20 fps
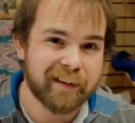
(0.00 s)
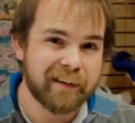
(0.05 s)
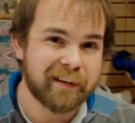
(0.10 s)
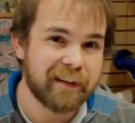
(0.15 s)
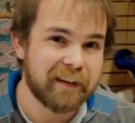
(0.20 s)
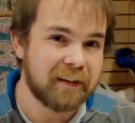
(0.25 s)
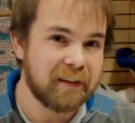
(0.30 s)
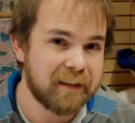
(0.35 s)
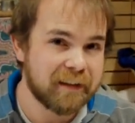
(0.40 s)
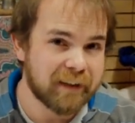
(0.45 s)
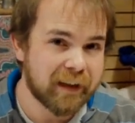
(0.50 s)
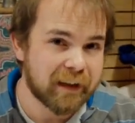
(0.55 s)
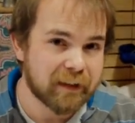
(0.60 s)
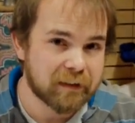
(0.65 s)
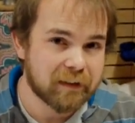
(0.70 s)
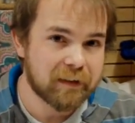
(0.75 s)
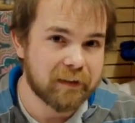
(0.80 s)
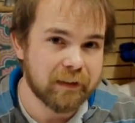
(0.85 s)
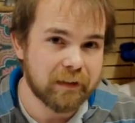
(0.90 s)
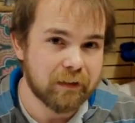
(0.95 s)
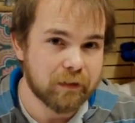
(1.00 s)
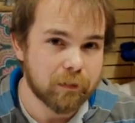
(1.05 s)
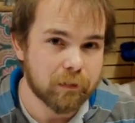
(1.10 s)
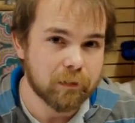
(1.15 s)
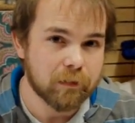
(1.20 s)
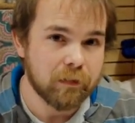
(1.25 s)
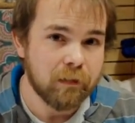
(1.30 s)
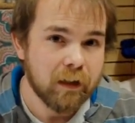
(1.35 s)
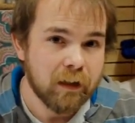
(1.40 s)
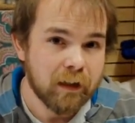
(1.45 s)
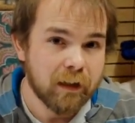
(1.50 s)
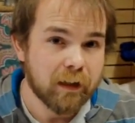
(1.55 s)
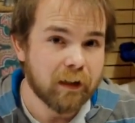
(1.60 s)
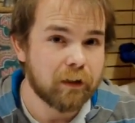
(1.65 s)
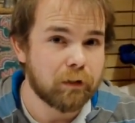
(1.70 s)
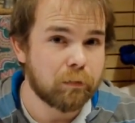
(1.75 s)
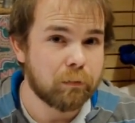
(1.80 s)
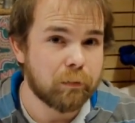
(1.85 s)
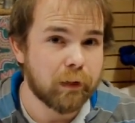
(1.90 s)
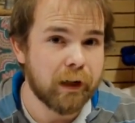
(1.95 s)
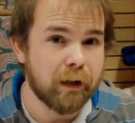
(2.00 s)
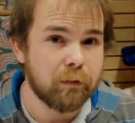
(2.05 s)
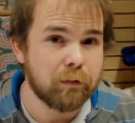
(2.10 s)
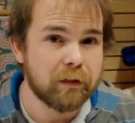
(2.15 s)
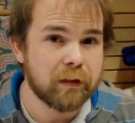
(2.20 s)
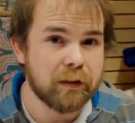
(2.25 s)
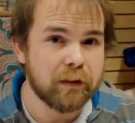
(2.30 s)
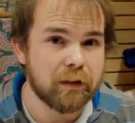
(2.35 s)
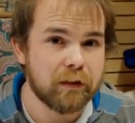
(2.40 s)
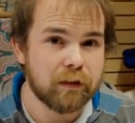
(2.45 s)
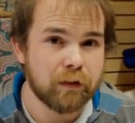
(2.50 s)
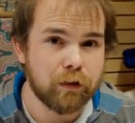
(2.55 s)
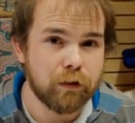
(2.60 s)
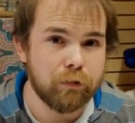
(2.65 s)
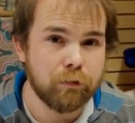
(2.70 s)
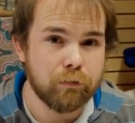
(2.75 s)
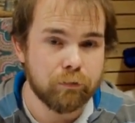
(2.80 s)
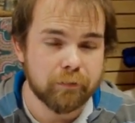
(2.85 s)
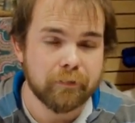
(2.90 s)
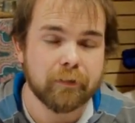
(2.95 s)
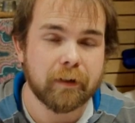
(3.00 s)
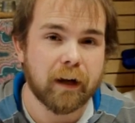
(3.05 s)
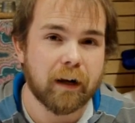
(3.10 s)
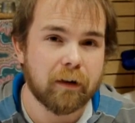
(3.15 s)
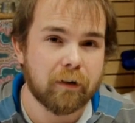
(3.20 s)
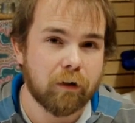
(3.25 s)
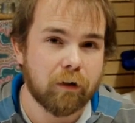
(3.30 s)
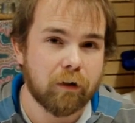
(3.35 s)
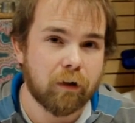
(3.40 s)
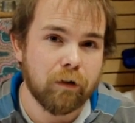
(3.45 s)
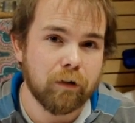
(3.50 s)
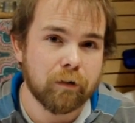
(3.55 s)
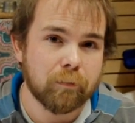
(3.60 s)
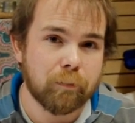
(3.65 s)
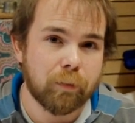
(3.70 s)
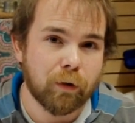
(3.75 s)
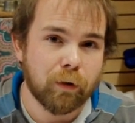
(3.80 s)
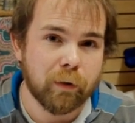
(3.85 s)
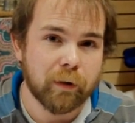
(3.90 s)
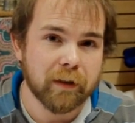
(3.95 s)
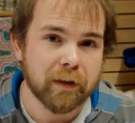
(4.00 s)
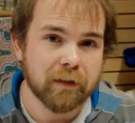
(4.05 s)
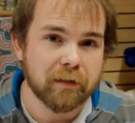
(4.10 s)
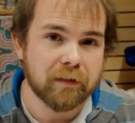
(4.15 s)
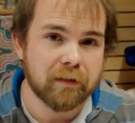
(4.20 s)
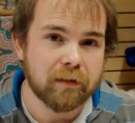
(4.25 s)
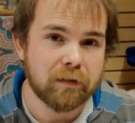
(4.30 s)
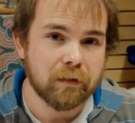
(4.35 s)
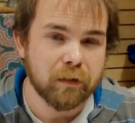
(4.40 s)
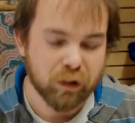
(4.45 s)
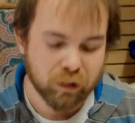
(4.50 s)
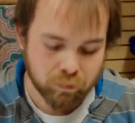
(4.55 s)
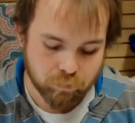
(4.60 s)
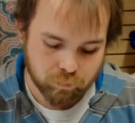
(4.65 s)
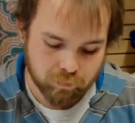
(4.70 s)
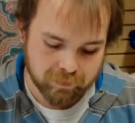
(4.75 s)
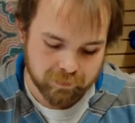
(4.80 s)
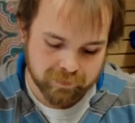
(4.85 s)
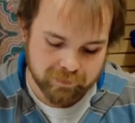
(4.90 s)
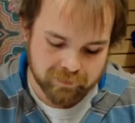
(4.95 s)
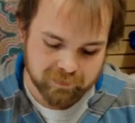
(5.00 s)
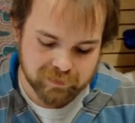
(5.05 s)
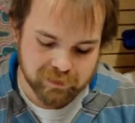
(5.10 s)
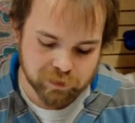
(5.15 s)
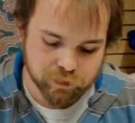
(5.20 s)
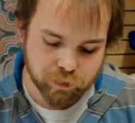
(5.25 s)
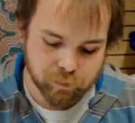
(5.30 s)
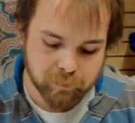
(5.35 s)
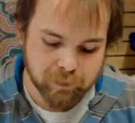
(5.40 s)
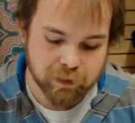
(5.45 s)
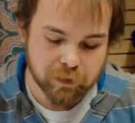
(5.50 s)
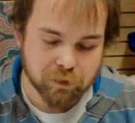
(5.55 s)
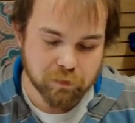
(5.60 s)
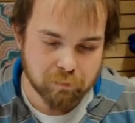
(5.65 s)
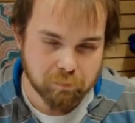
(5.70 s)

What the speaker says: is at the exact center, and around it you've got all the points where this sigil